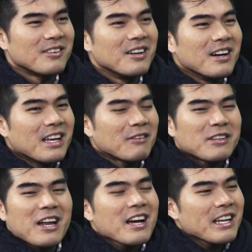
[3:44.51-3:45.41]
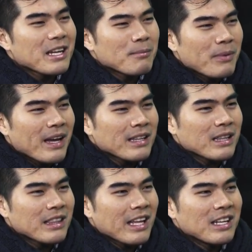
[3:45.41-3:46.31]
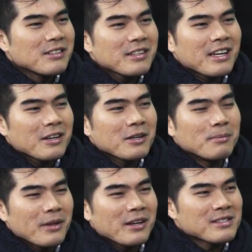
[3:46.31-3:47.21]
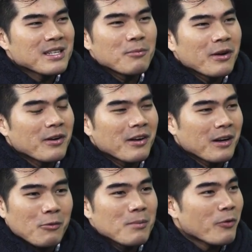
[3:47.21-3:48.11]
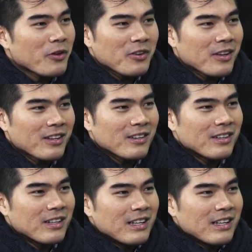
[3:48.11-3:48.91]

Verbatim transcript: So if they're not going to get a pick, they need to get a good player somewhere, uh, one point or another.